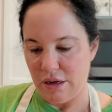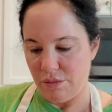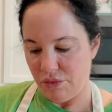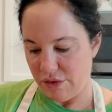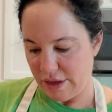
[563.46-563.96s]

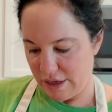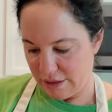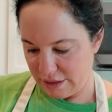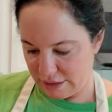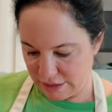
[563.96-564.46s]
pour that
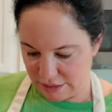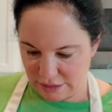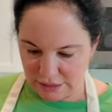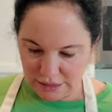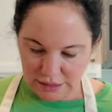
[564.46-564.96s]
on the
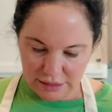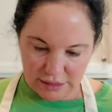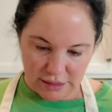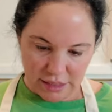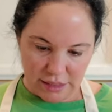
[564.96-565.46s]

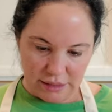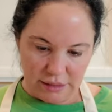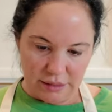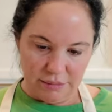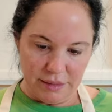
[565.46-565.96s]
inside a
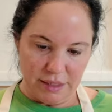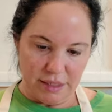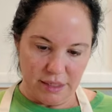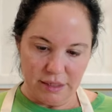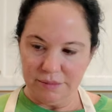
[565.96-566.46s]
little
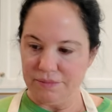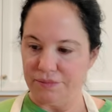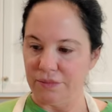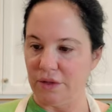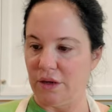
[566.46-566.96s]
bit.
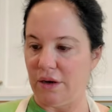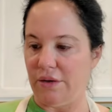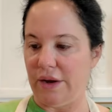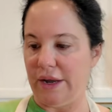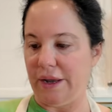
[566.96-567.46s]
All
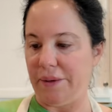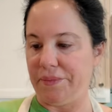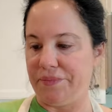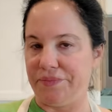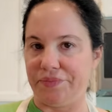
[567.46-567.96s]
right.
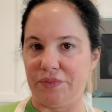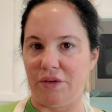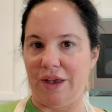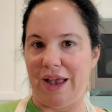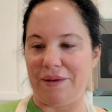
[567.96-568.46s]

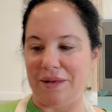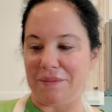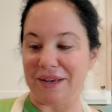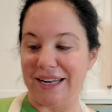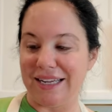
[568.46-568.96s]

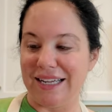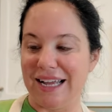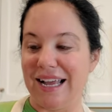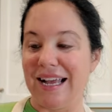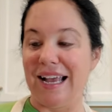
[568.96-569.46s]
Okay.
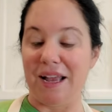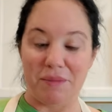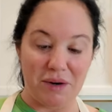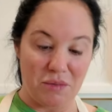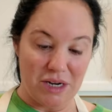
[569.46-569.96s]
I
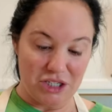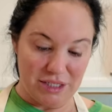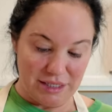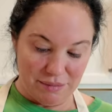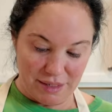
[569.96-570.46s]
am gonna wash
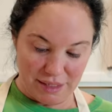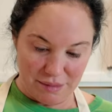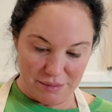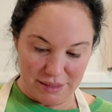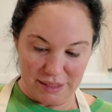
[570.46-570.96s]
this. I'm not
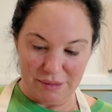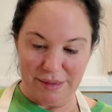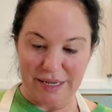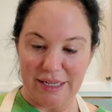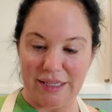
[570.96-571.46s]
gonna put this
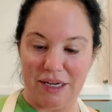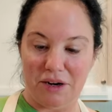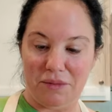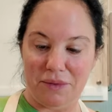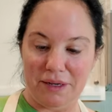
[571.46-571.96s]
back in
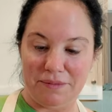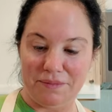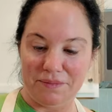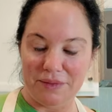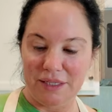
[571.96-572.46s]
there, but
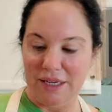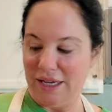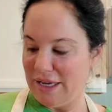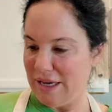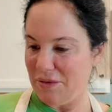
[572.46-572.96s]

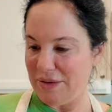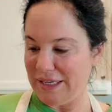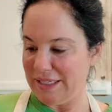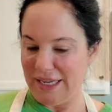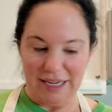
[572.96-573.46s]
I want
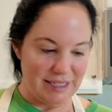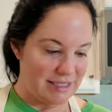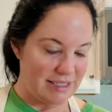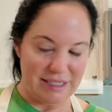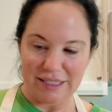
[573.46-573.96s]
to
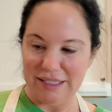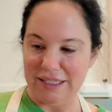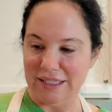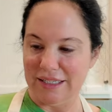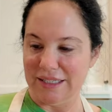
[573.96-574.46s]
taste
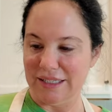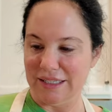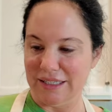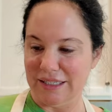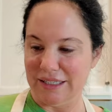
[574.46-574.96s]
it
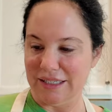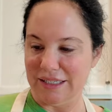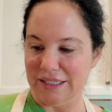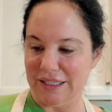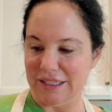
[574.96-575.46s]

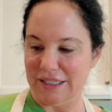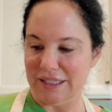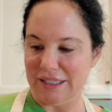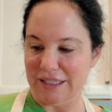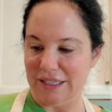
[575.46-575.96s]
just
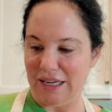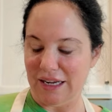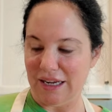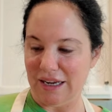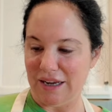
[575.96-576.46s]
to
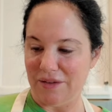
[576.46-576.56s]
see.